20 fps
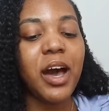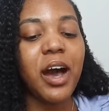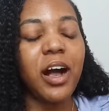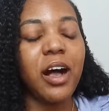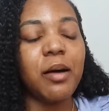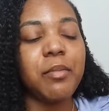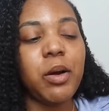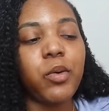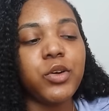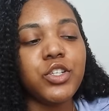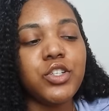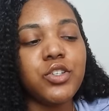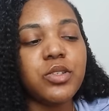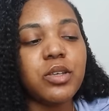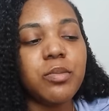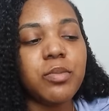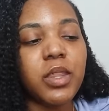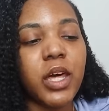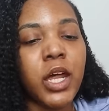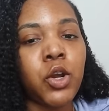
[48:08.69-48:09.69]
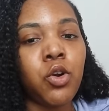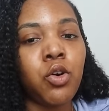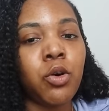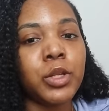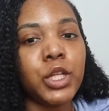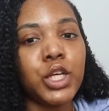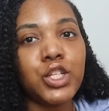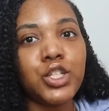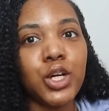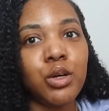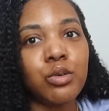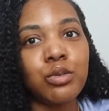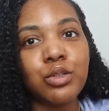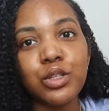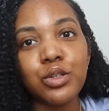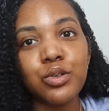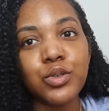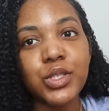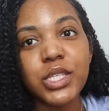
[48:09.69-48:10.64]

I want to do something that I normally don't do,